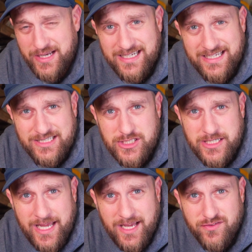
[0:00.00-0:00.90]
1.5
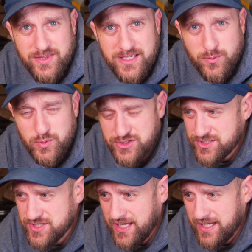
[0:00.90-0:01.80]
inches thick, which
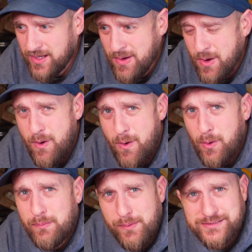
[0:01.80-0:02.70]
is like
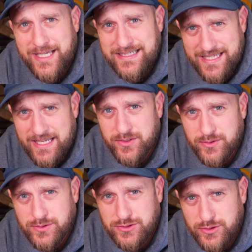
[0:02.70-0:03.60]
almost
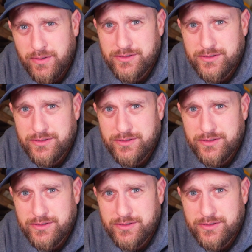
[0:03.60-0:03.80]
identical to a